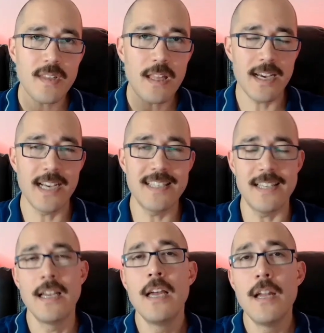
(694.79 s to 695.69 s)
like I
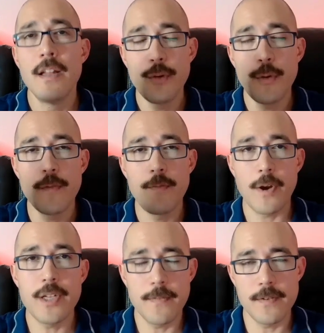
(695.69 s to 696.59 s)
said, two
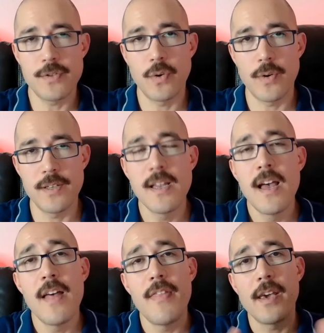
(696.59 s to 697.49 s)
very different stories.
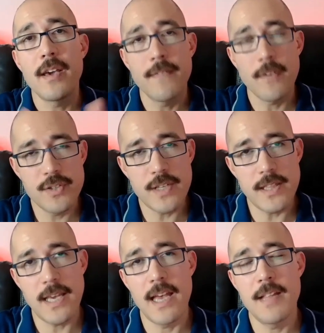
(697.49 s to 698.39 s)
They converge at
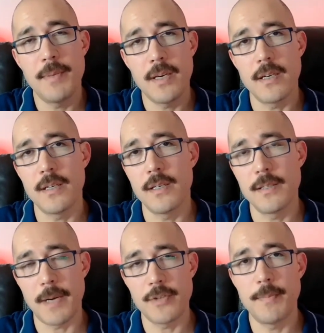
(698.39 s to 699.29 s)
the end because
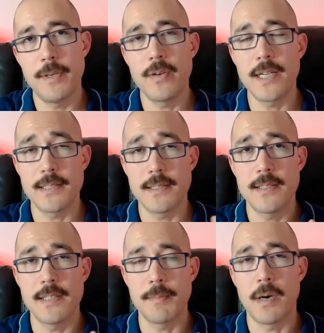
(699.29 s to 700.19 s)
Padre Pio gets the
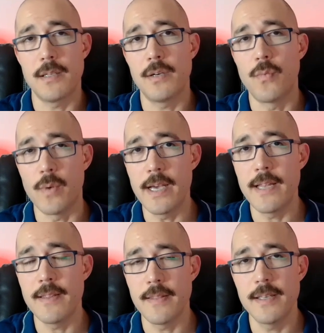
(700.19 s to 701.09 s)
stigmata
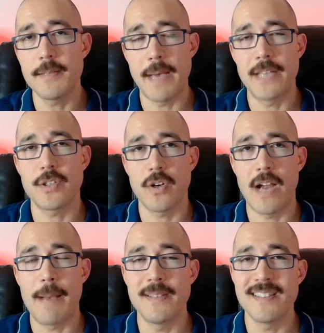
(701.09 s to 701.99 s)
when this massacre
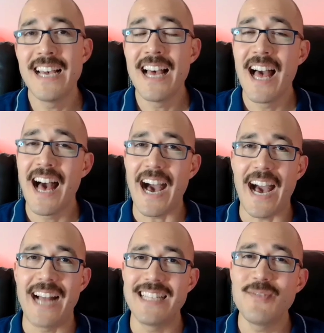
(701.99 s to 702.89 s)
happens.
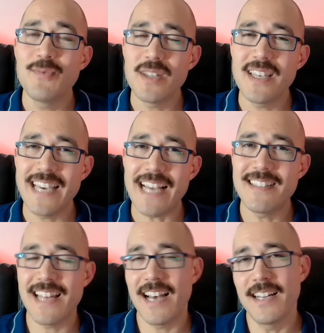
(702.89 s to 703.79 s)
I didn't really catch
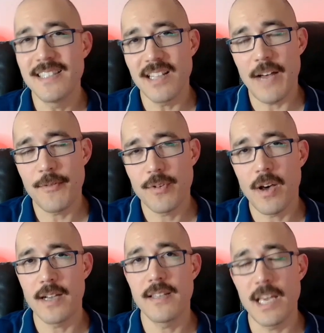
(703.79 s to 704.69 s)
that until after
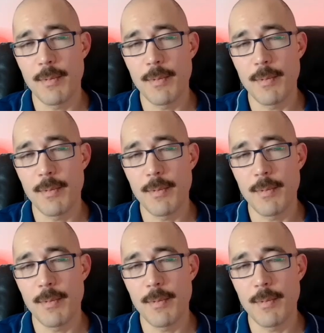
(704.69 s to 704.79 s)
talking to